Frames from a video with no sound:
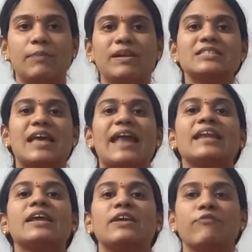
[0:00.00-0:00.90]
Means
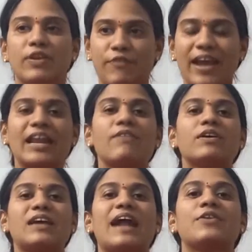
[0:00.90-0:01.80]

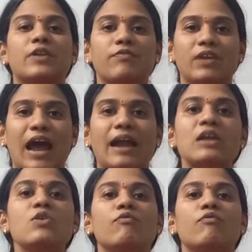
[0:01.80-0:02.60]
wherever country we are,